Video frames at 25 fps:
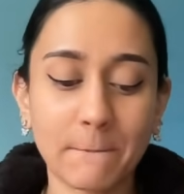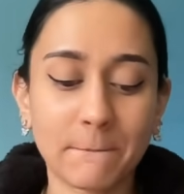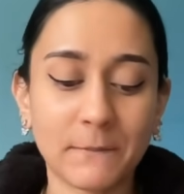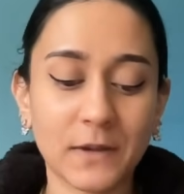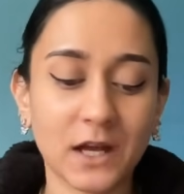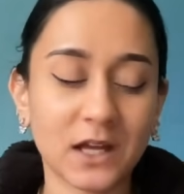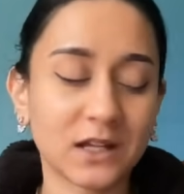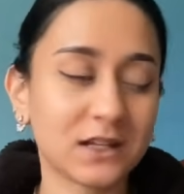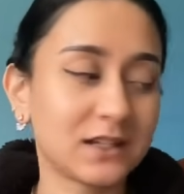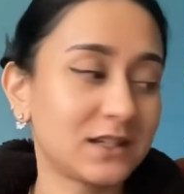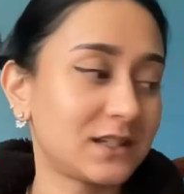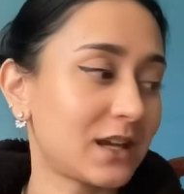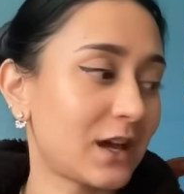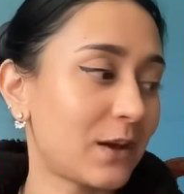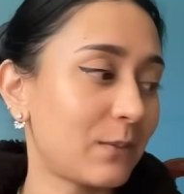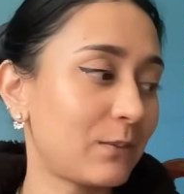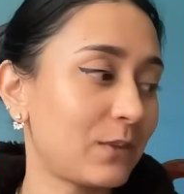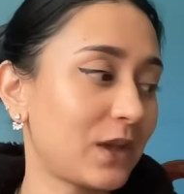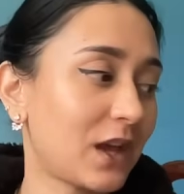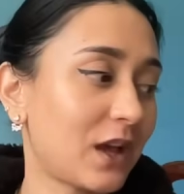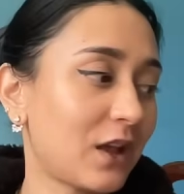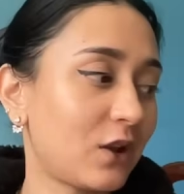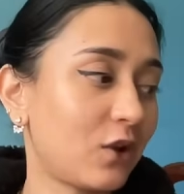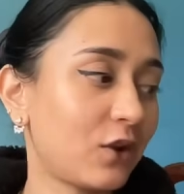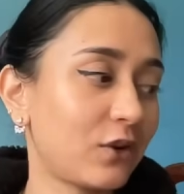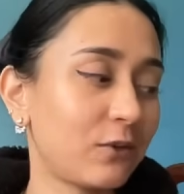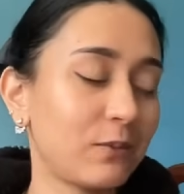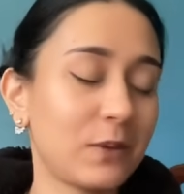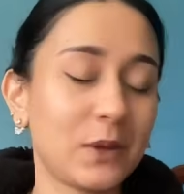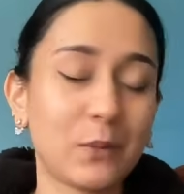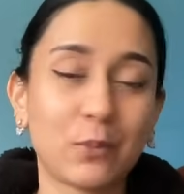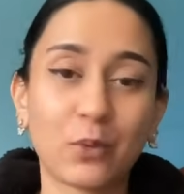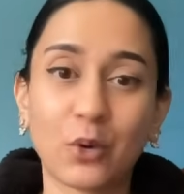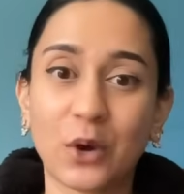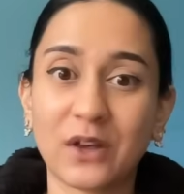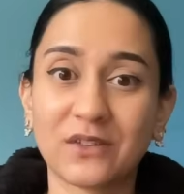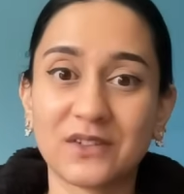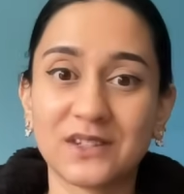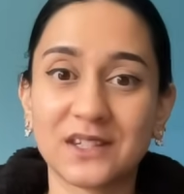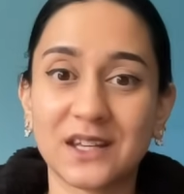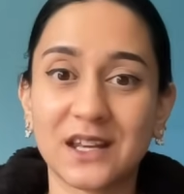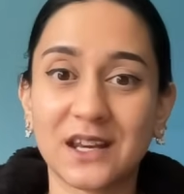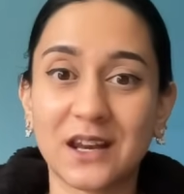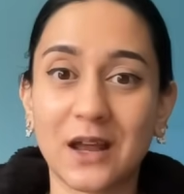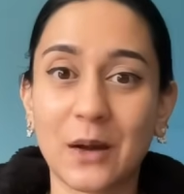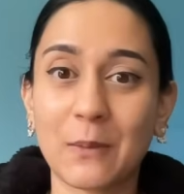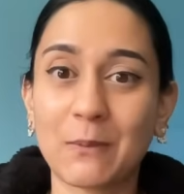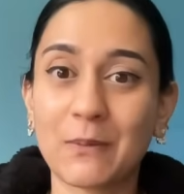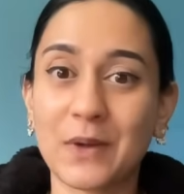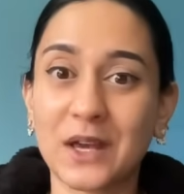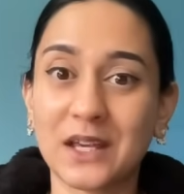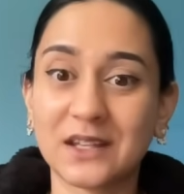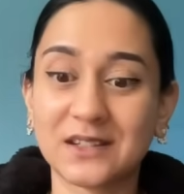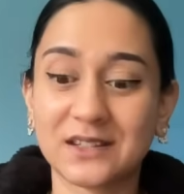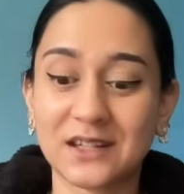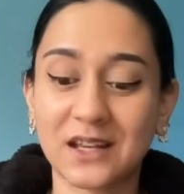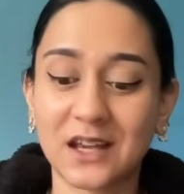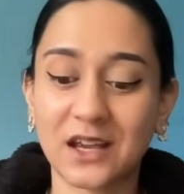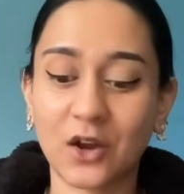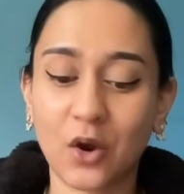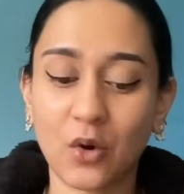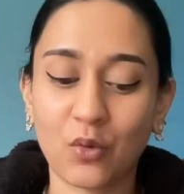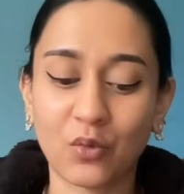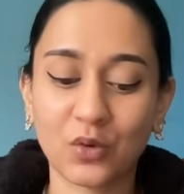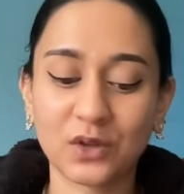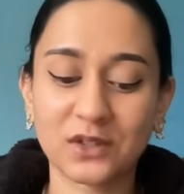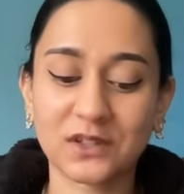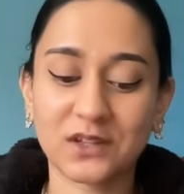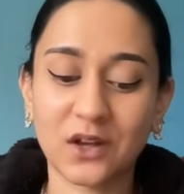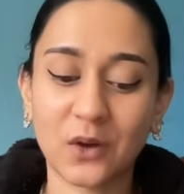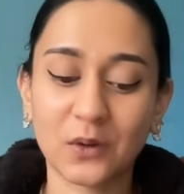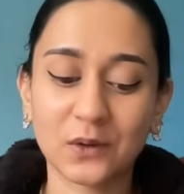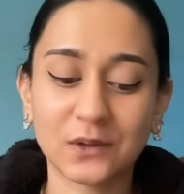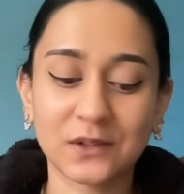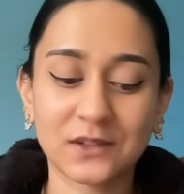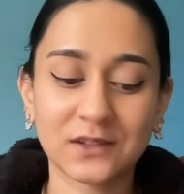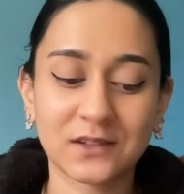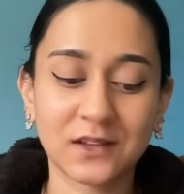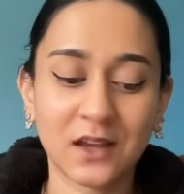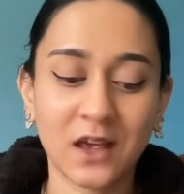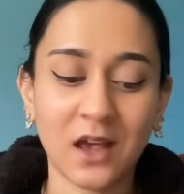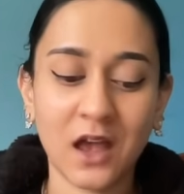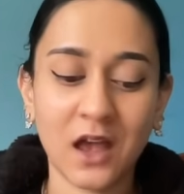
But um, yeah, a lot of people have seen amazing results